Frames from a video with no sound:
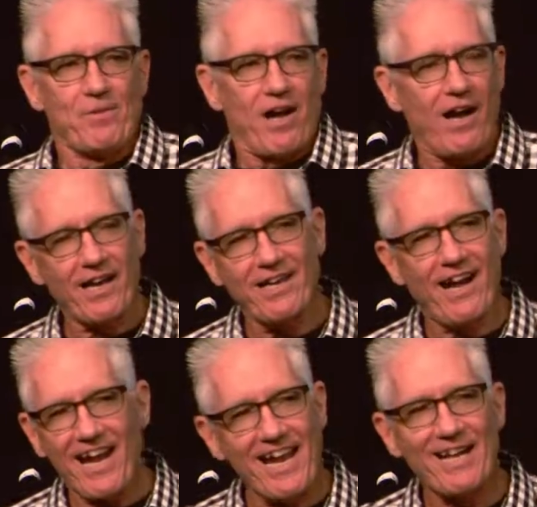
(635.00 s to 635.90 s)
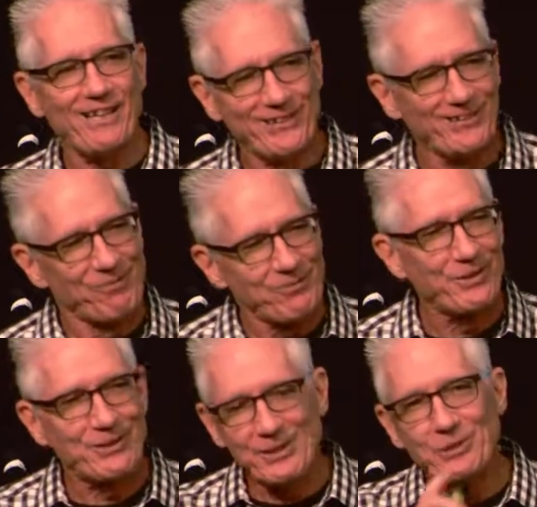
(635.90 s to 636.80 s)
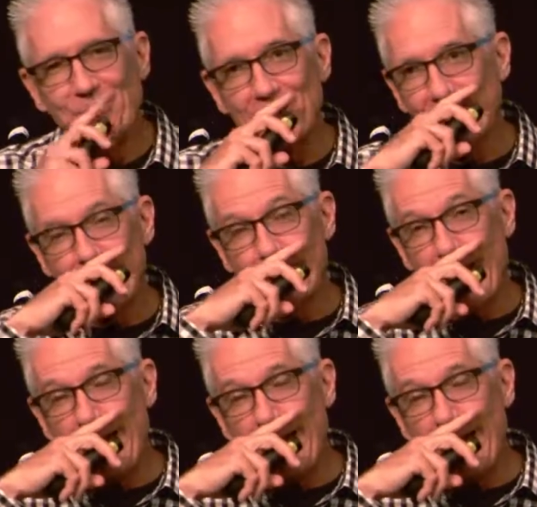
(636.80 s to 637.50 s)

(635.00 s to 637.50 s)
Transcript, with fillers: I, I had a situation like that.